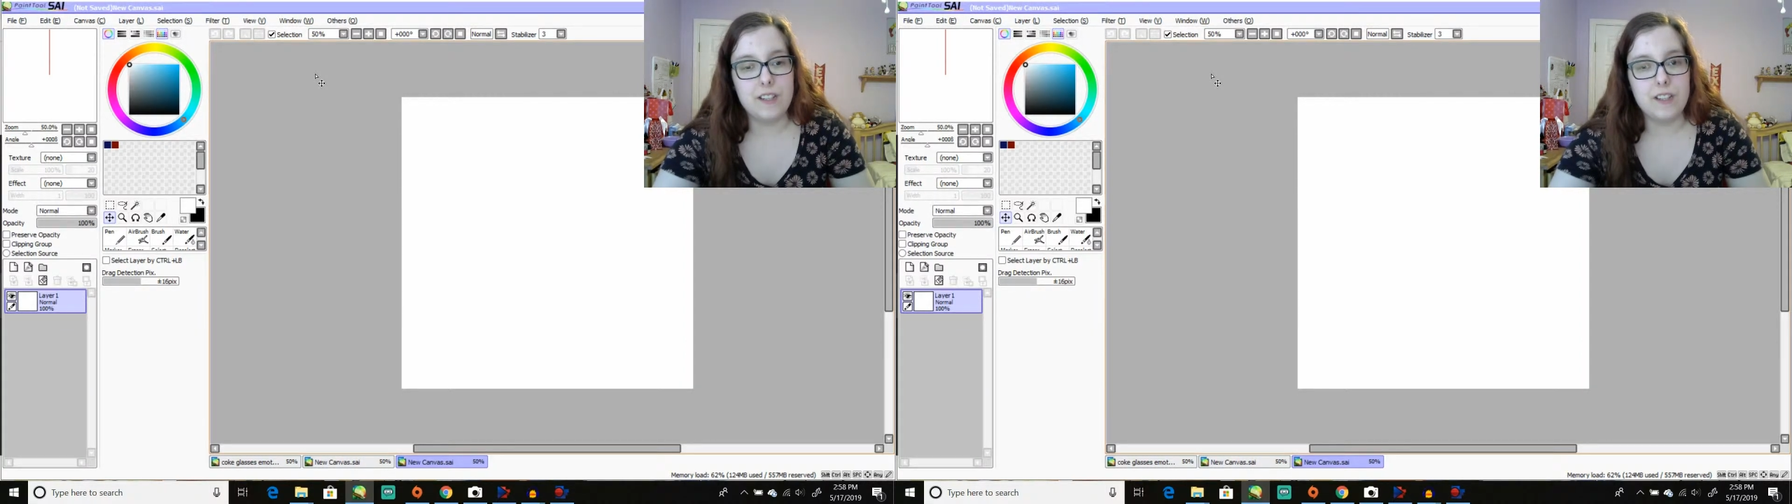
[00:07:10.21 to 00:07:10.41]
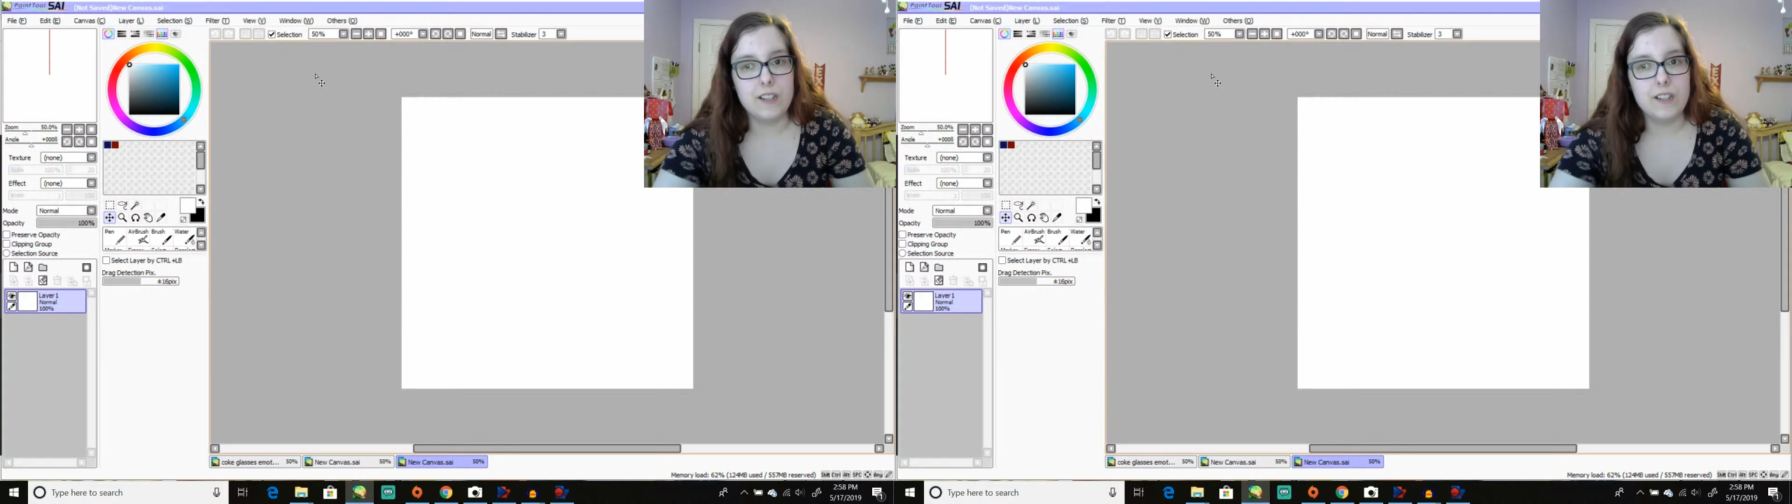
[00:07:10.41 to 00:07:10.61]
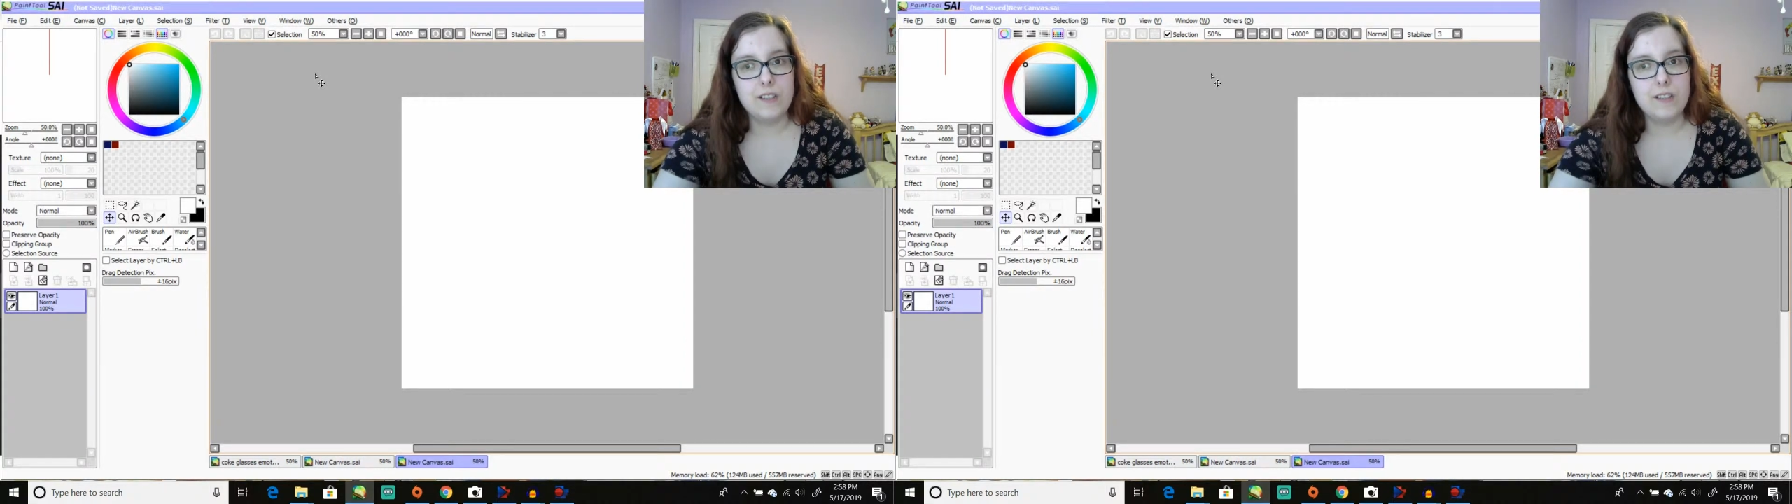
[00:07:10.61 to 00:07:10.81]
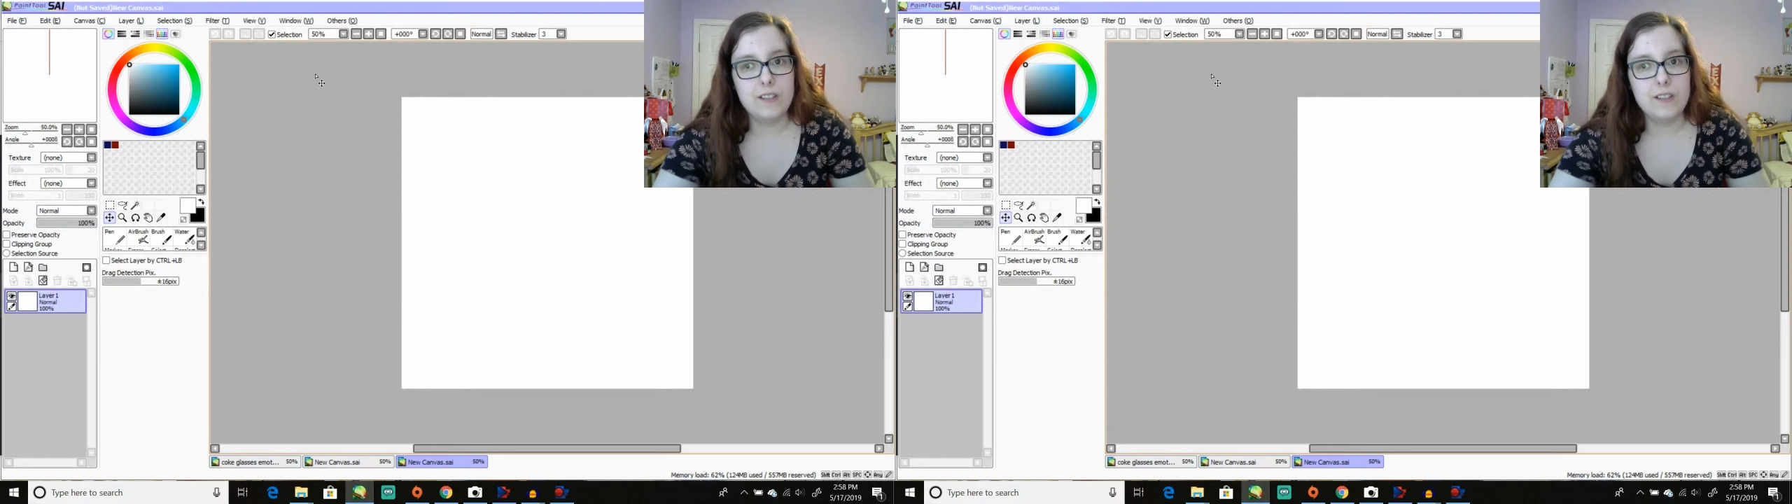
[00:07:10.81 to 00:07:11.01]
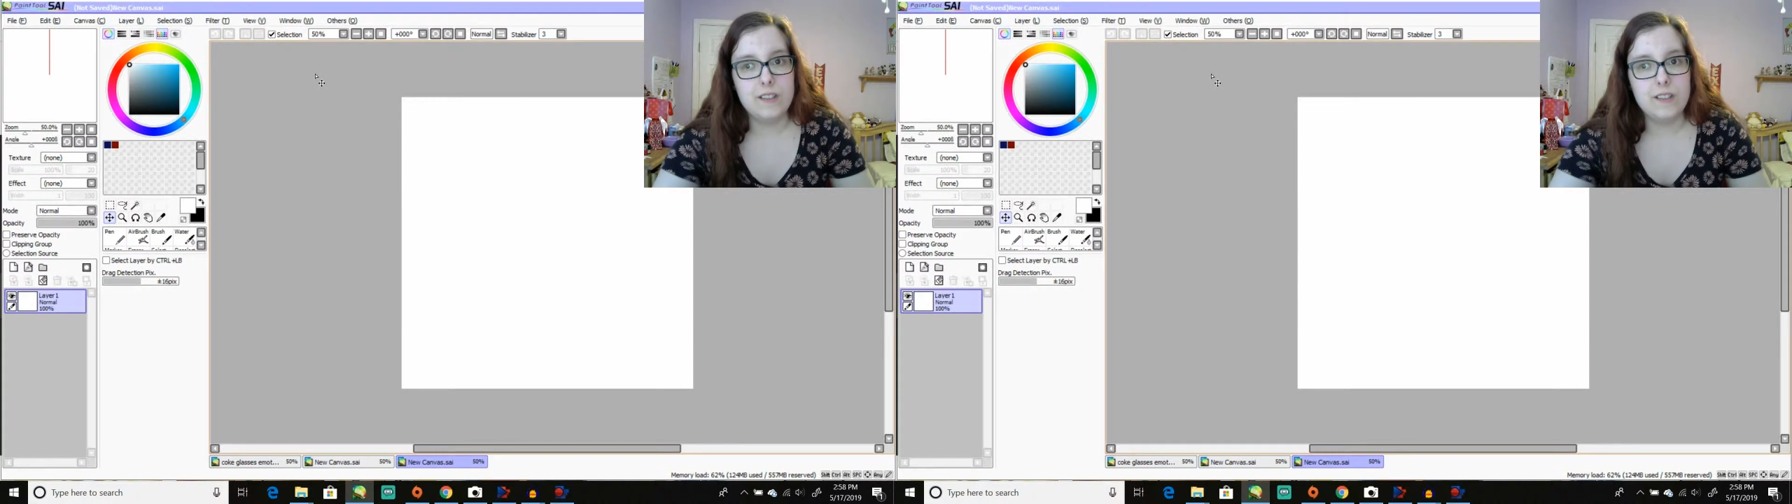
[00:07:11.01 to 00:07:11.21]

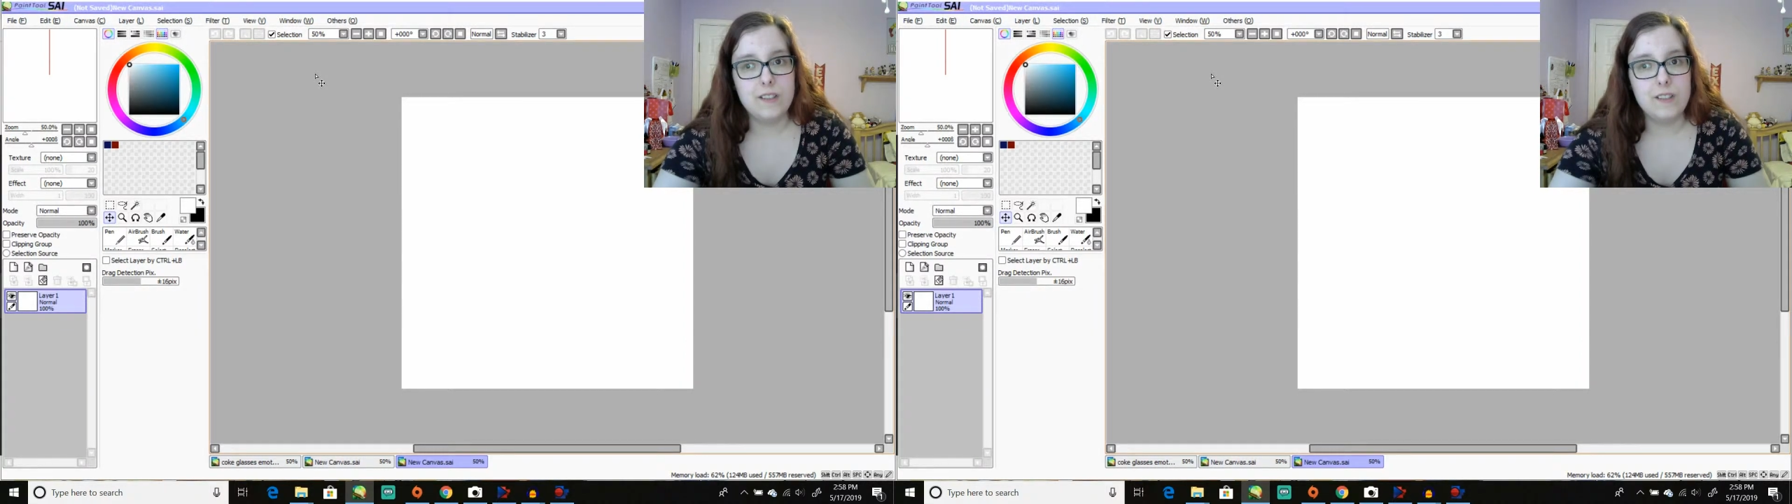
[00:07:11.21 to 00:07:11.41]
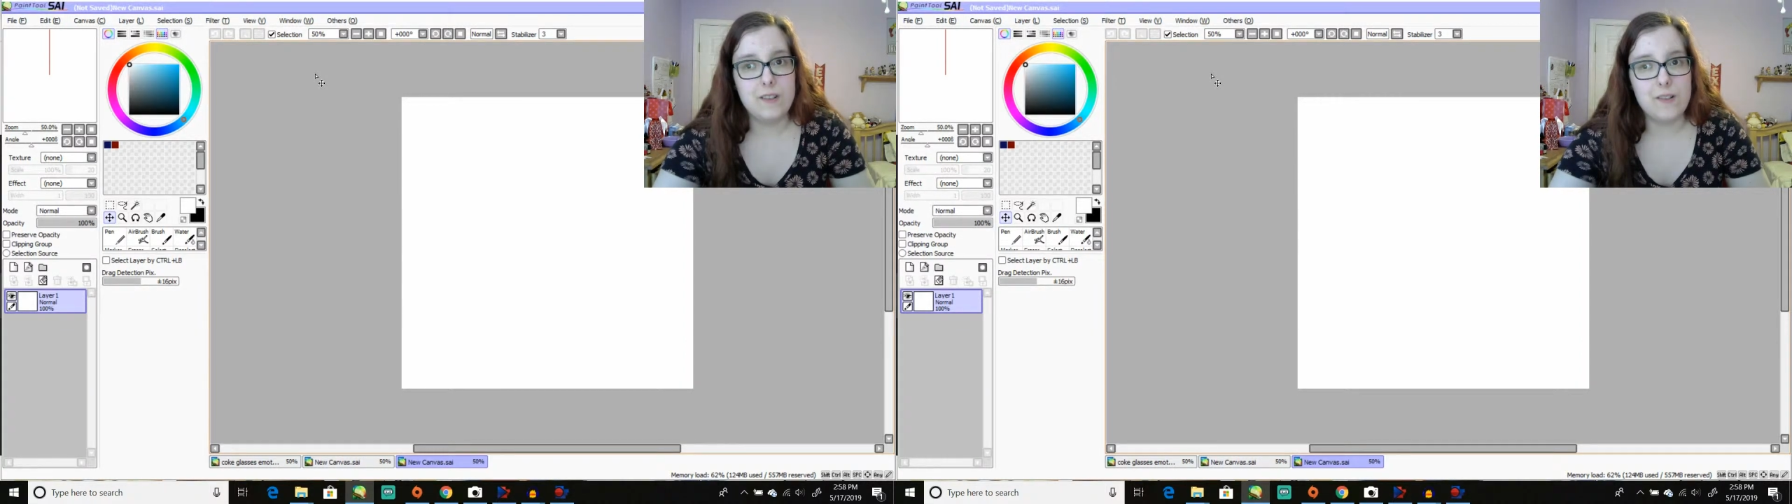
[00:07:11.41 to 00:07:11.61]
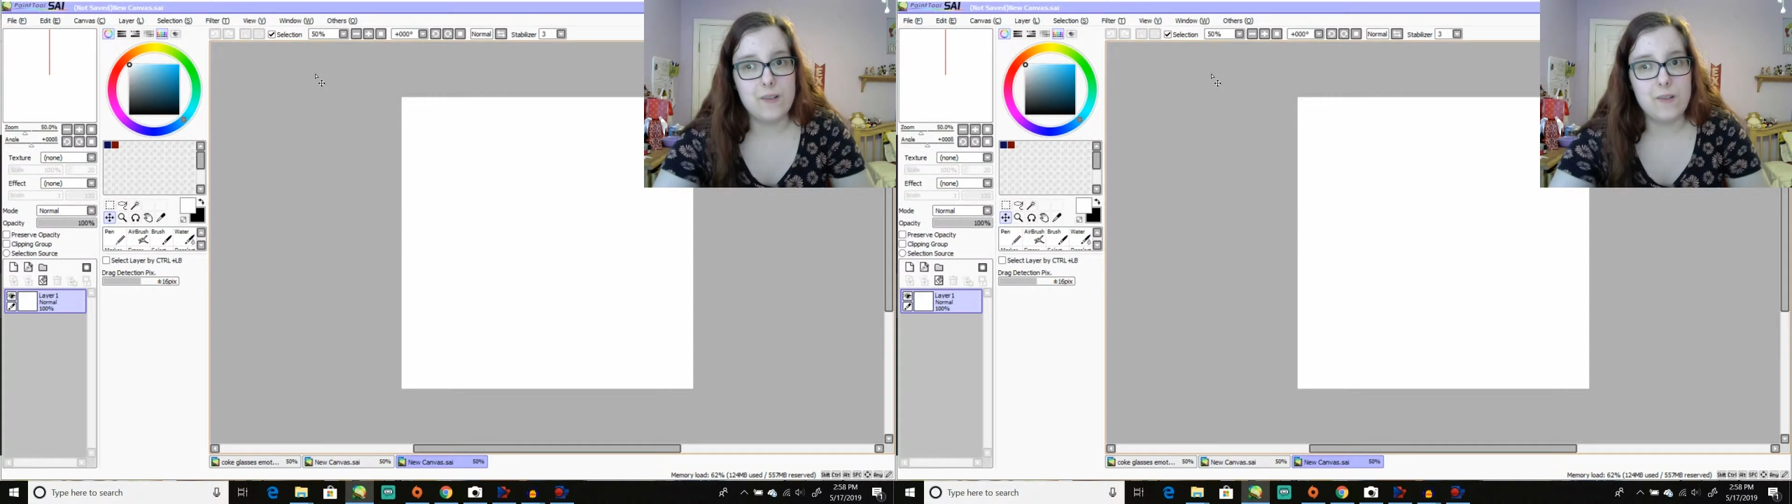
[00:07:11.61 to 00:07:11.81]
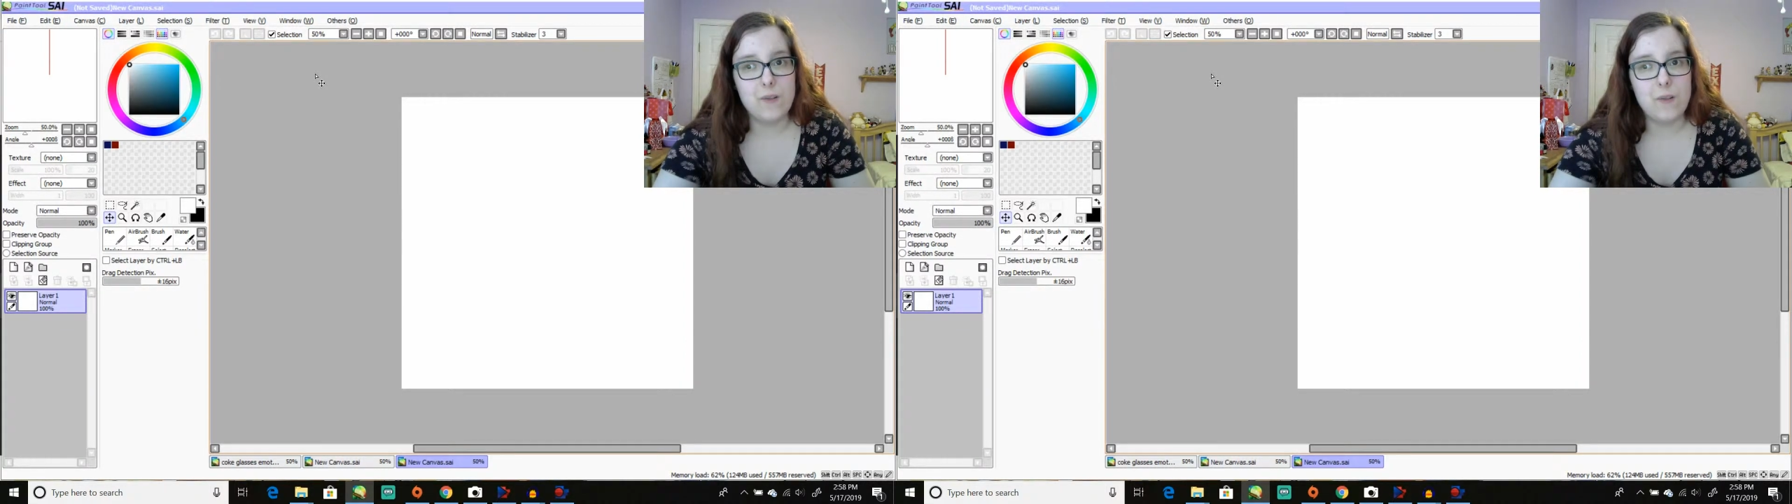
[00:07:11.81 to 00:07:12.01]
years, so